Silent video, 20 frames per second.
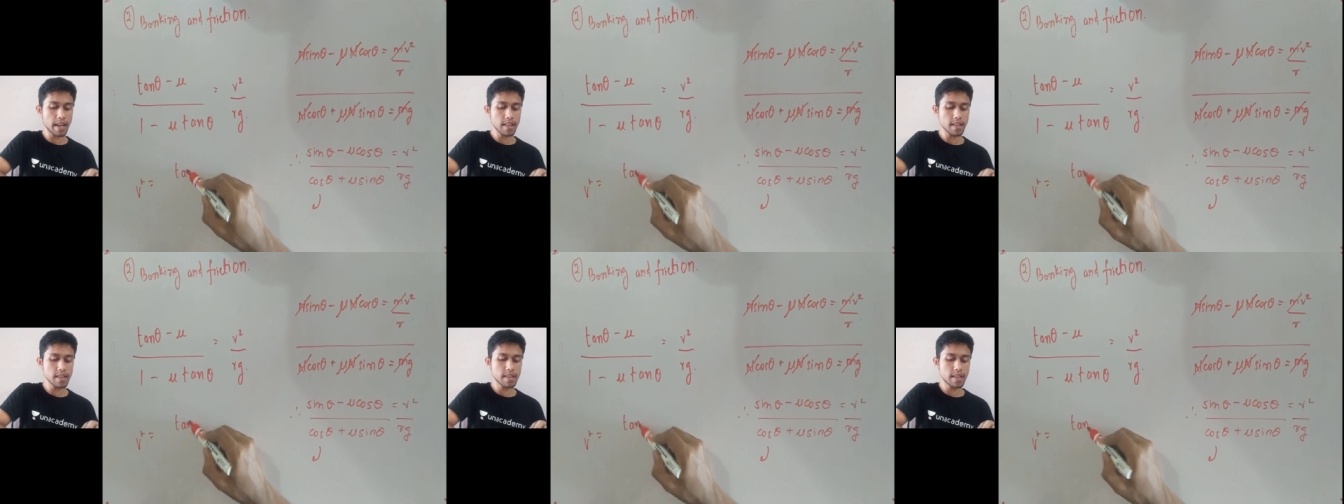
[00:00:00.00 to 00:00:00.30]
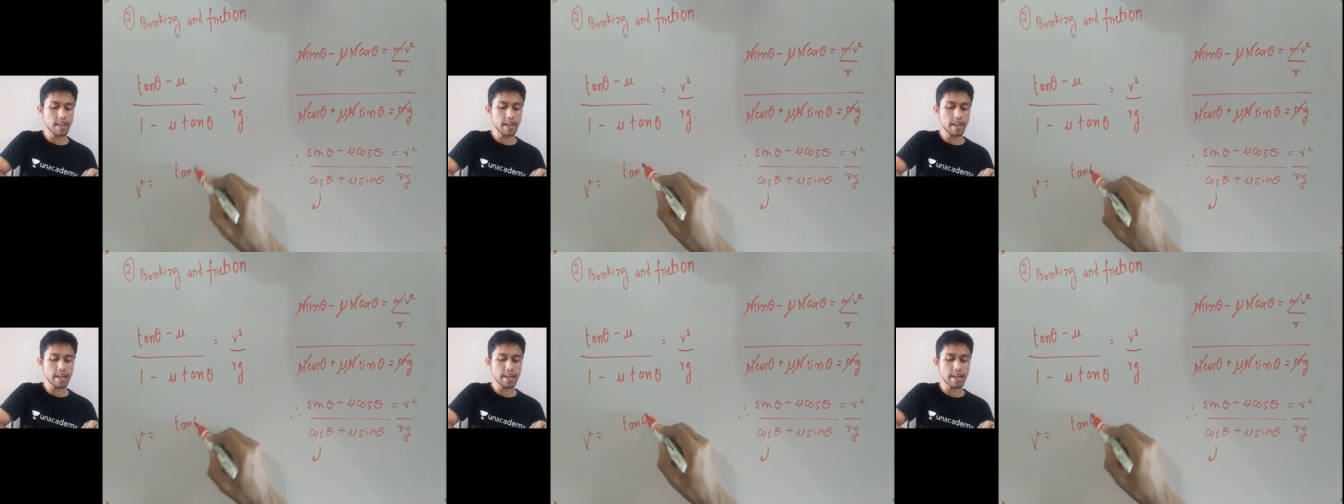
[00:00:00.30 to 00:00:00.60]

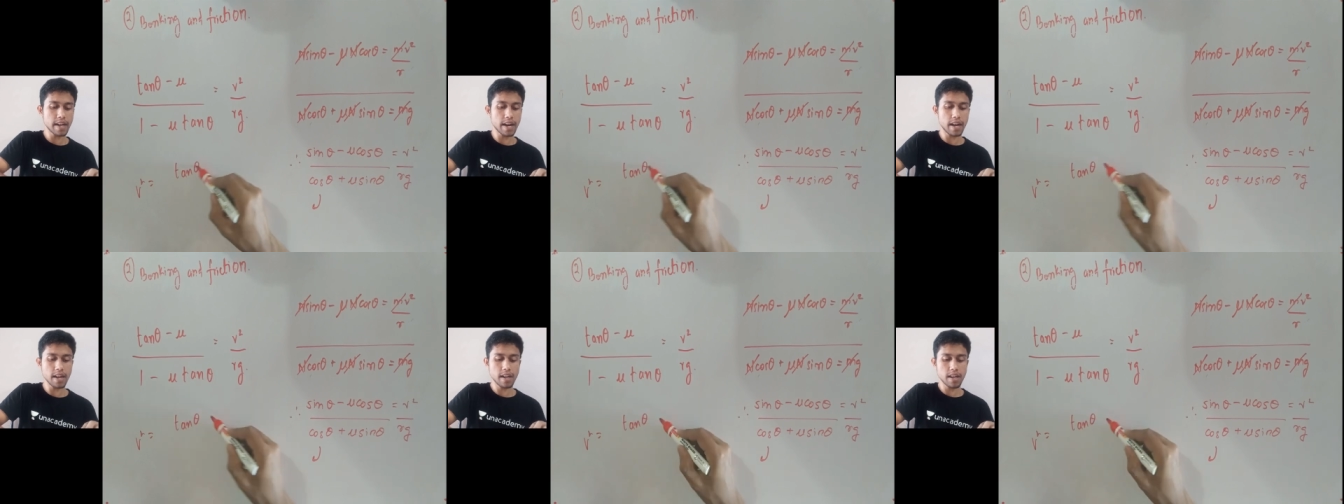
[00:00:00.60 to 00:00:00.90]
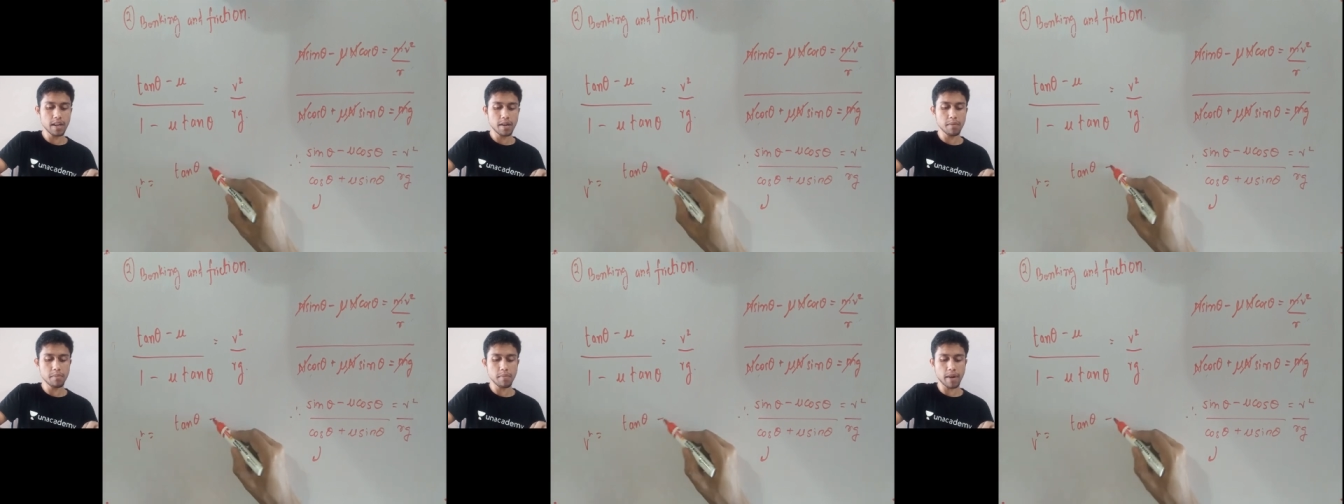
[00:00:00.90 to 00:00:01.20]
tan
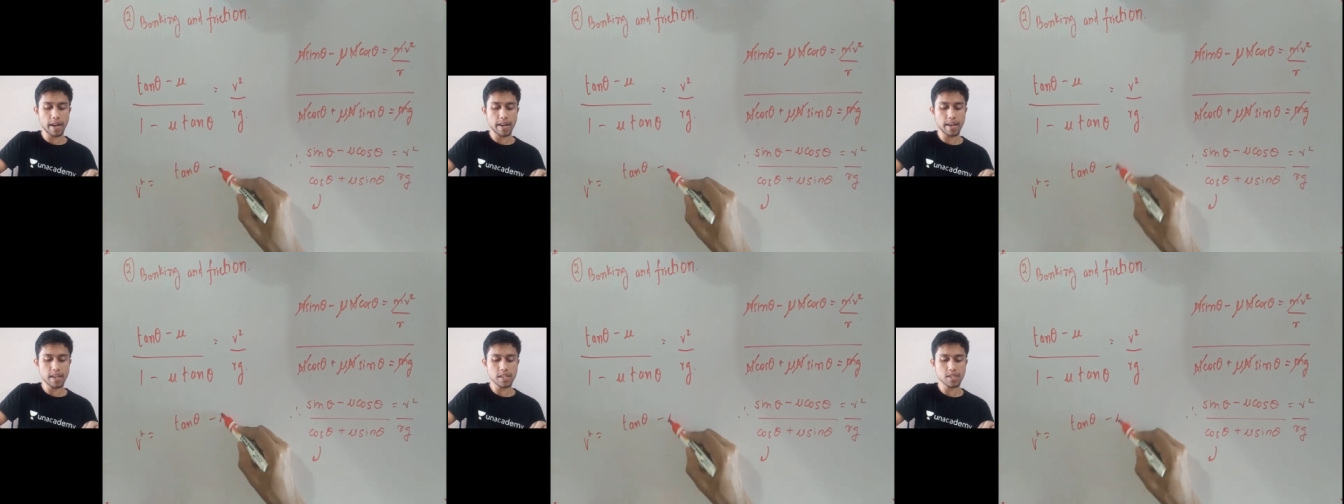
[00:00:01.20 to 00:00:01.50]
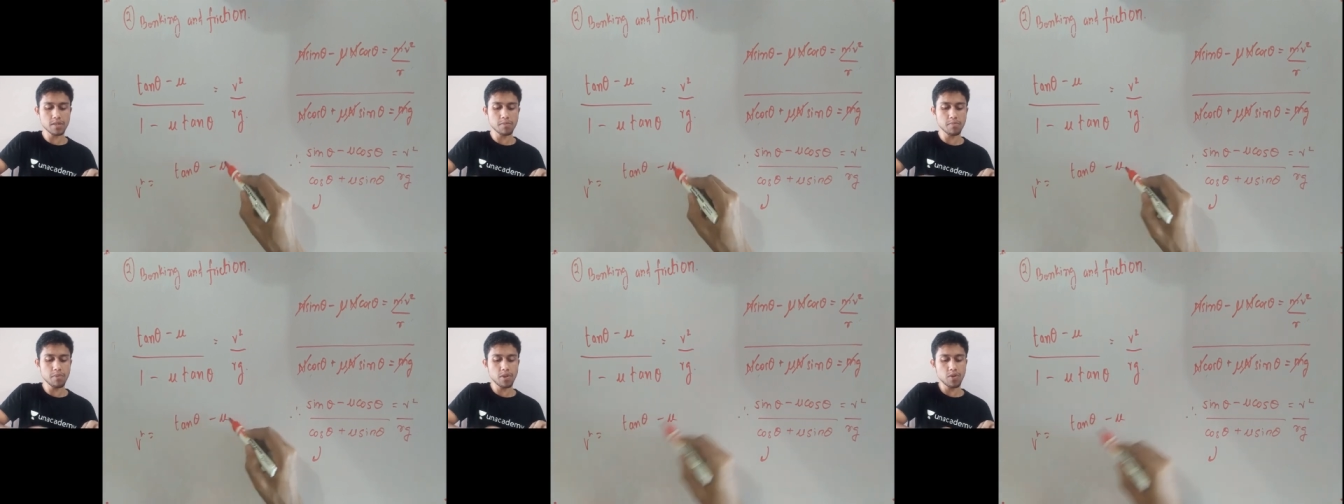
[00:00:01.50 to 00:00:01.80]
theta
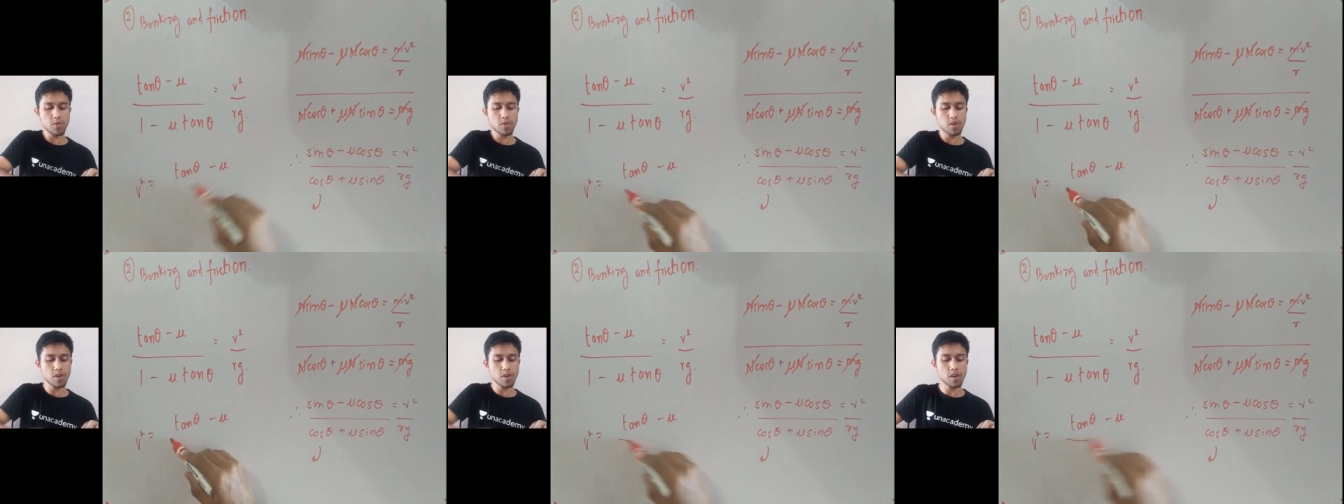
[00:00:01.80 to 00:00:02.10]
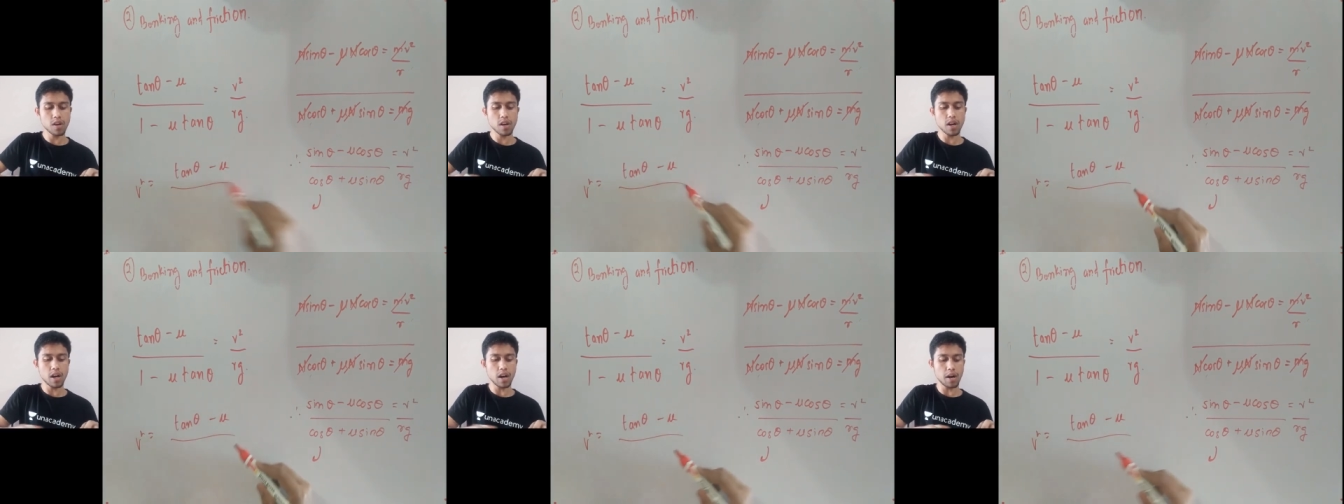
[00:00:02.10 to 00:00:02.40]
minus
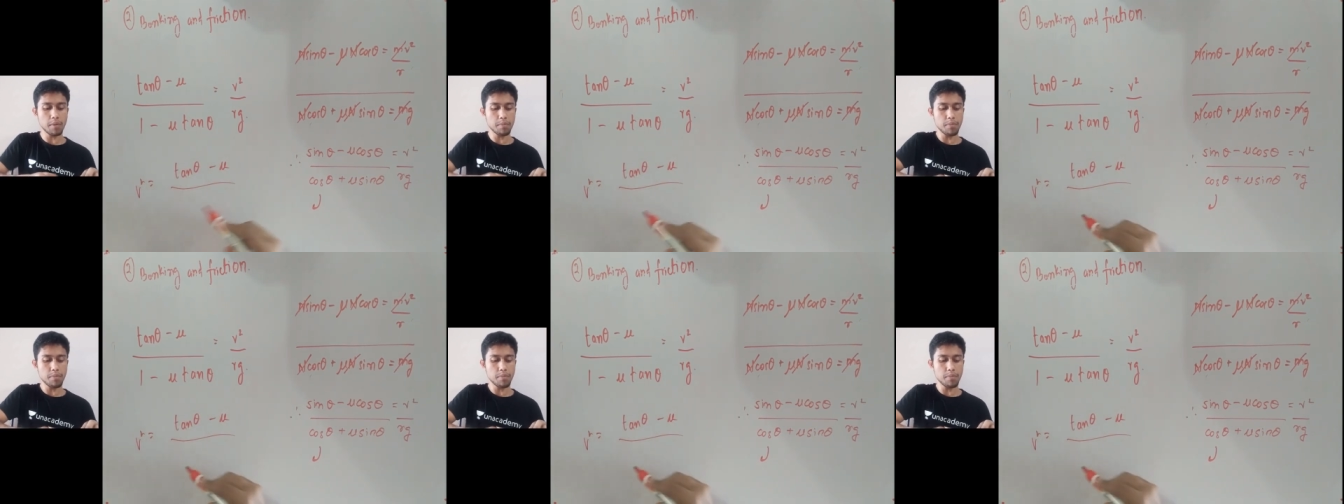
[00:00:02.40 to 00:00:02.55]
mu